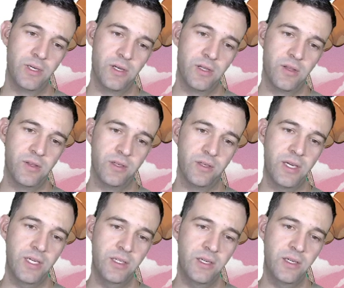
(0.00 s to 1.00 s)
The
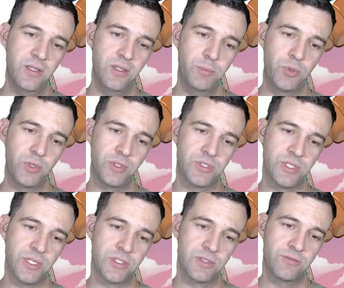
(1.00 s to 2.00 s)
knight and the
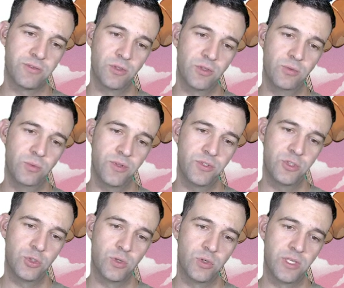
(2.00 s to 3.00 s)
princess, filled with
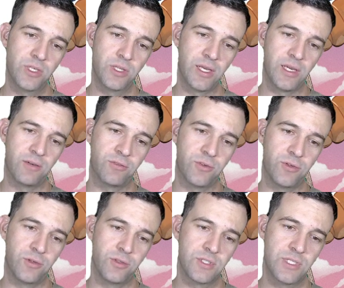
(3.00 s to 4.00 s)
joy and
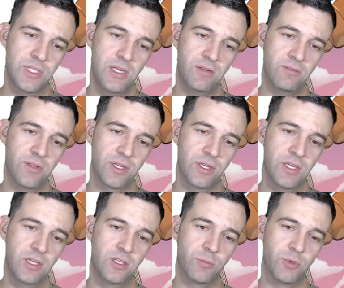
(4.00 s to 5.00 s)
laughter, saved the
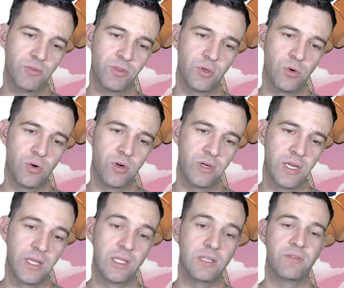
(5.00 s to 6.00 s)
kingdom of yore
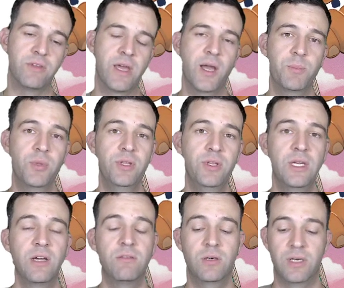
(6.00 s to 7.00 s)
and lived happily
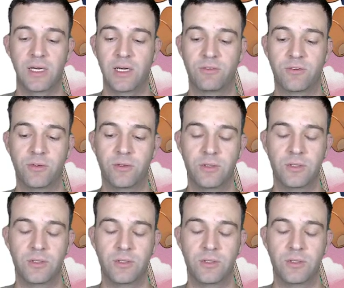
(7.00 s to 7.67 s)
ever after.